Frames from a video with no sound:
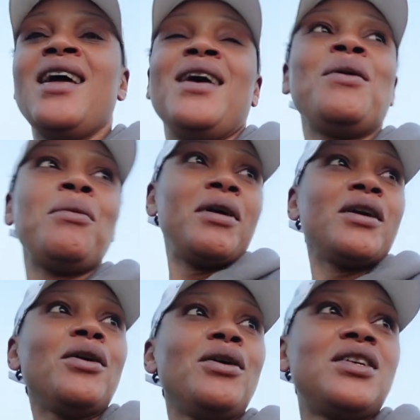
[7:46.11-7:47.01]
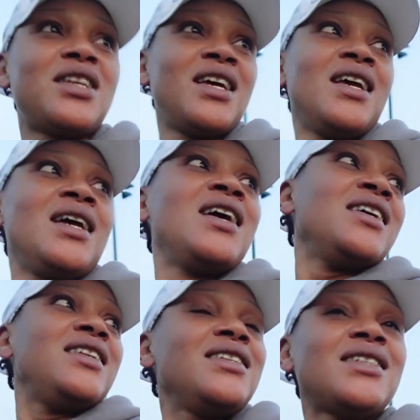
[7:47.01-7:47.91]
Oh my gosh,
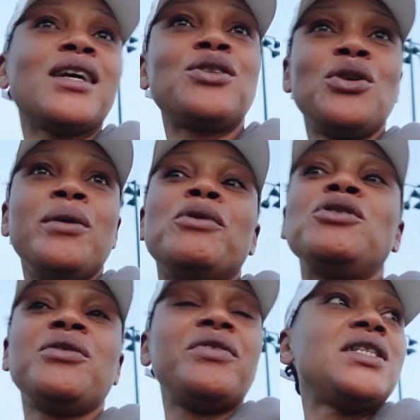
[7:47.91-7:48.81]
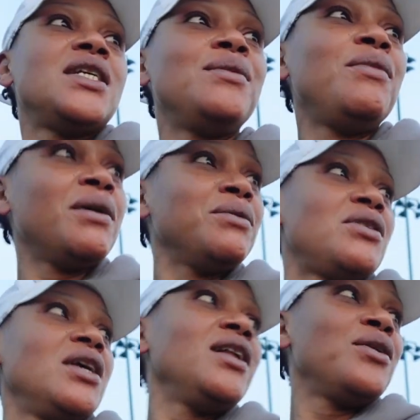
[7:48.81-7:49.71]
this actually motivated me, I'm
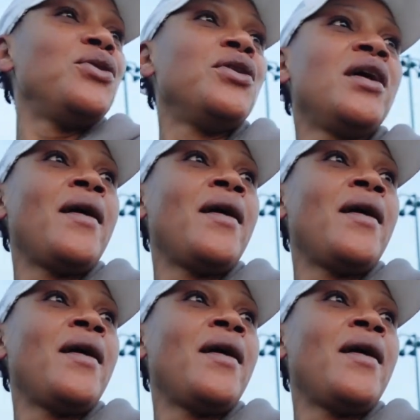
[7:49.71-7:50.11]
telling you.